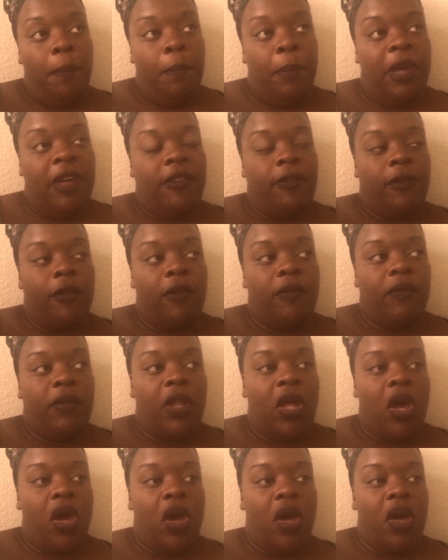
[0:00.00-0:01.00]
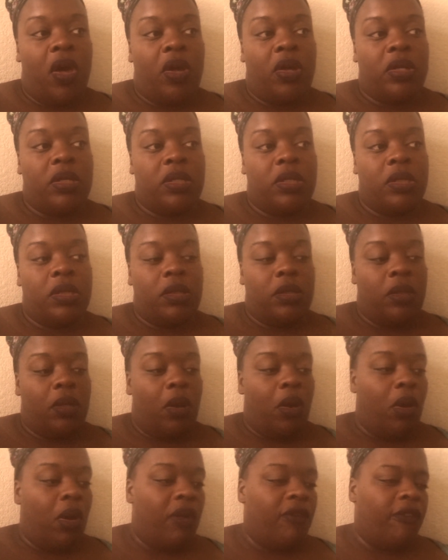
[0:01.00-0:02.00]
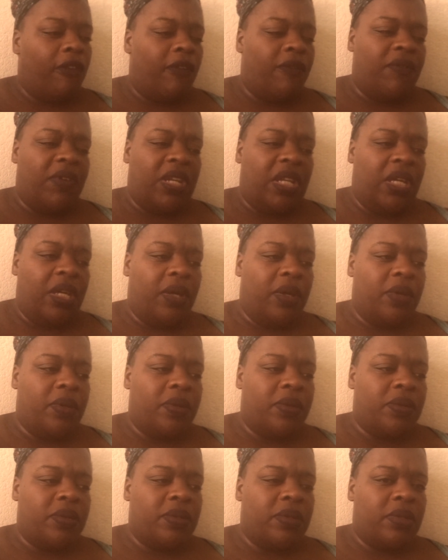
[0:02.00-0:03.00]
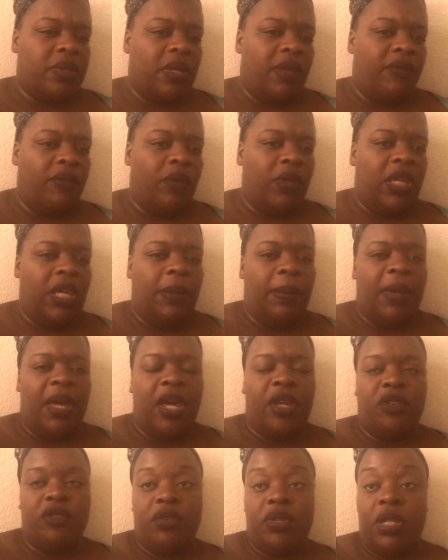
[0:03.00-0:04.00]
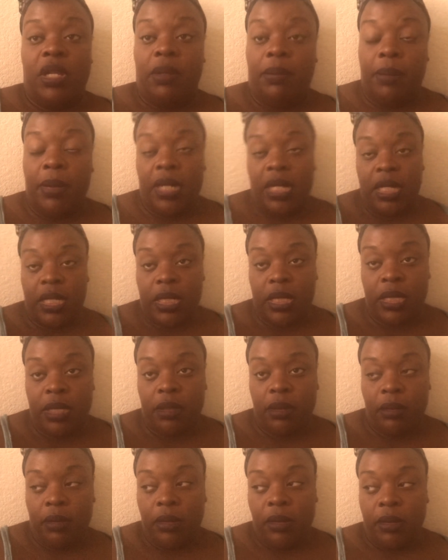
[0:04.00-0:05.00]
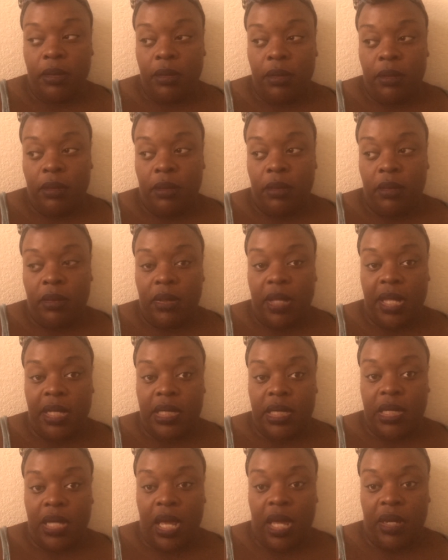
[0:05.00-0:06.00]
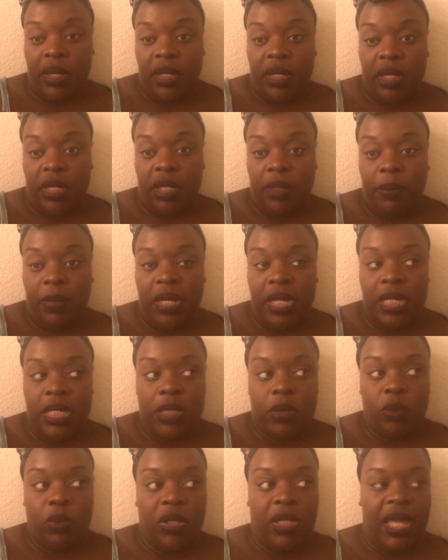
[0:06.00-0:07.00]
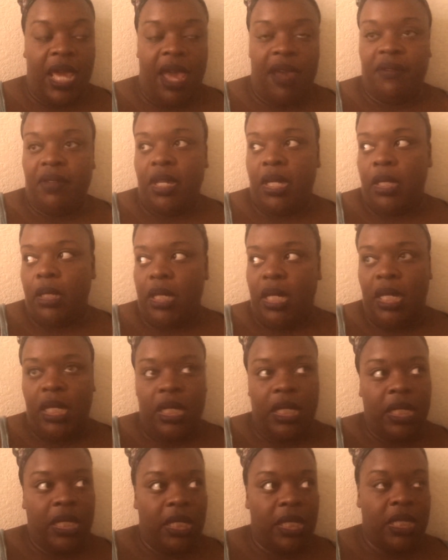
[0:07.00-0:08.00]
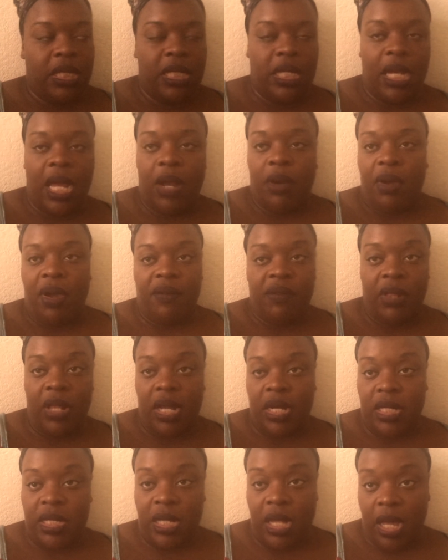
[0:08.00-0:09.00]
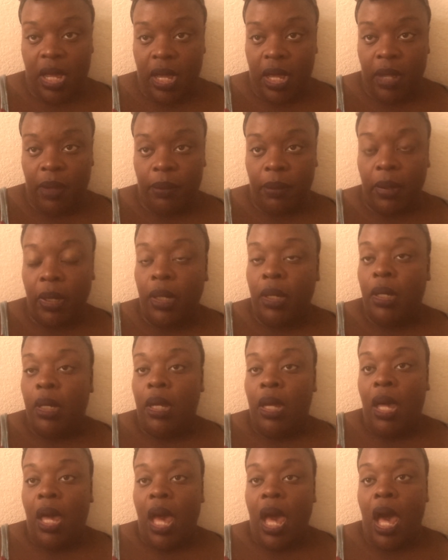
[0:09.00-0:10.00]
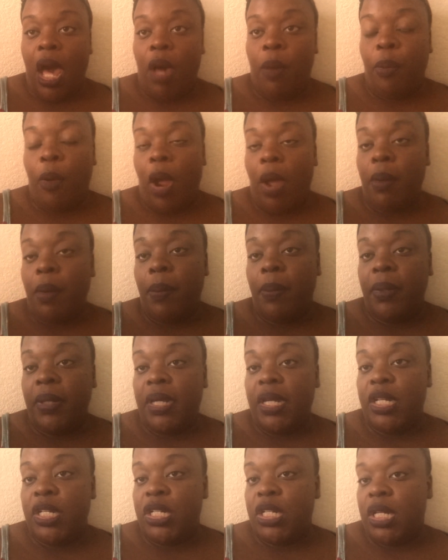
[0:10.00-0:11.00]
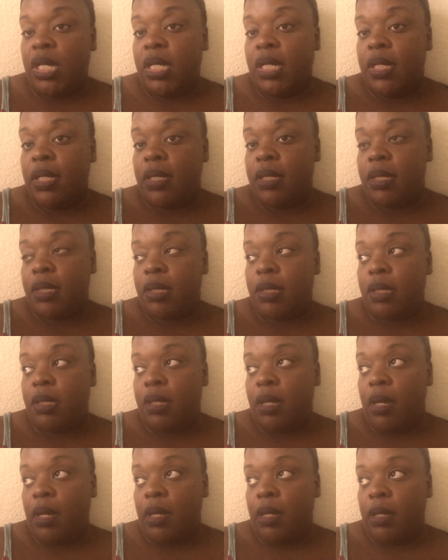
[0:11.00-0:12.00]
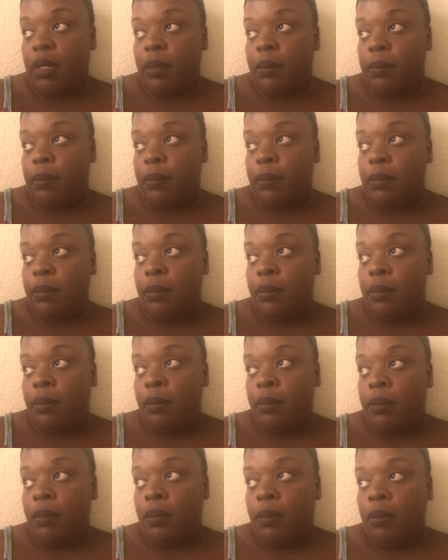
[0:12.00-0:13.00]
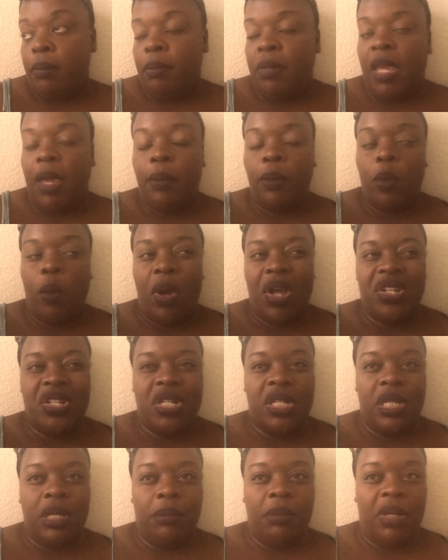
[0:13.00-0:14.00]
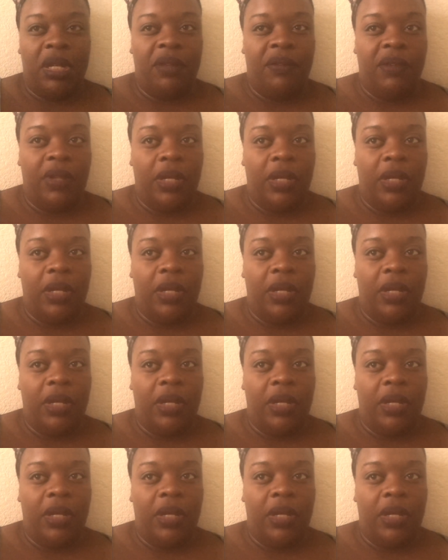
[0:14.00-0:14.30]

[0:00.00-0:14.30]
But for vlogs or for videos, if you keep it under 10 minutes, that's kind of good because with having kids and I don't have a lot of time, I'll probably just um, be able to watch a 10 minute